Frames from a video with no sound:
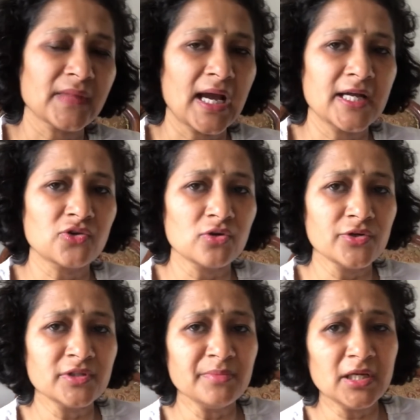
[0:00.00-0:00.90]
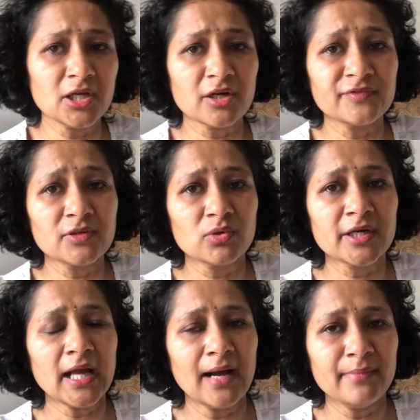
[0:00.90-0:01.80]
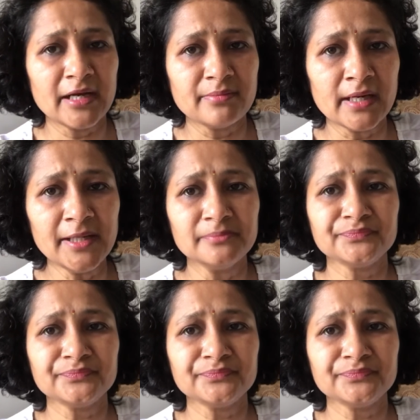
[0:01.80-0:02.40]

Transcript: I told you the meaning of the word amendment.